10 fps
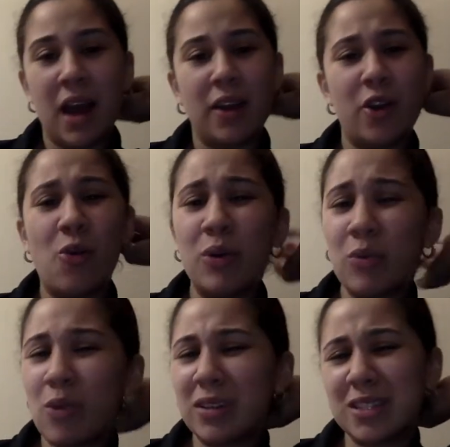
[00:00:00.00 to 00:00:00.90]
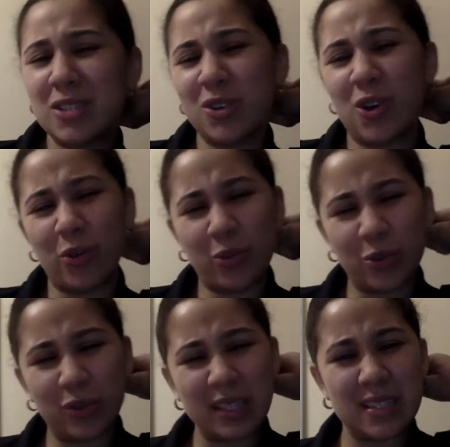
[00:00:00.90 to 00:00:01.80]
no one wants to go
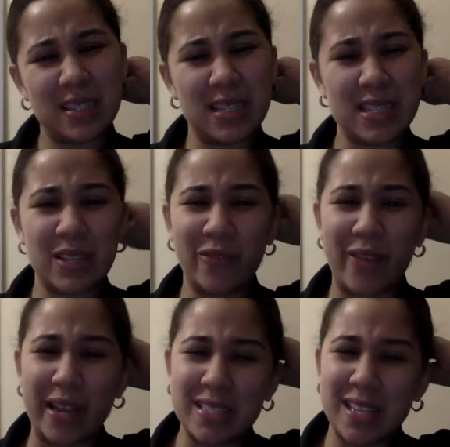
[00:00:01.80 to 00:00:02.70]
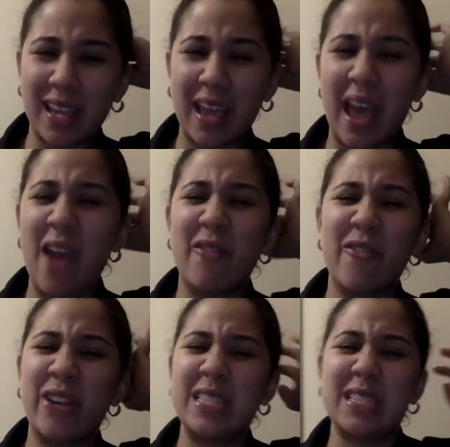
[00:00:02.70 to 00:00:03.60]
through these disinfecting
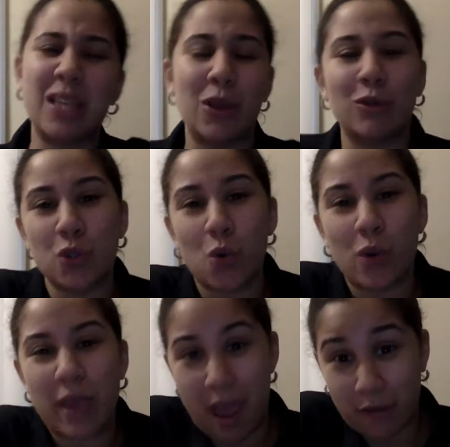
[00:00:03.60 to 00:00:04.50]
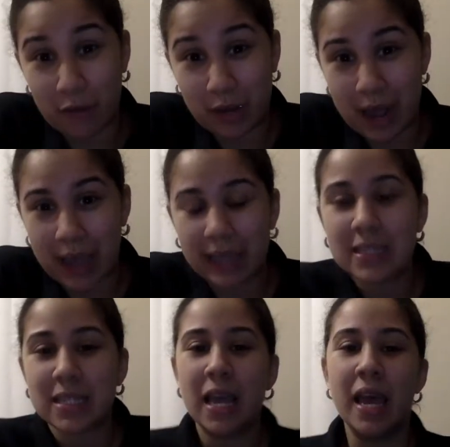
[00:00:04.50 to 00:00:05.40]
every single toy every night,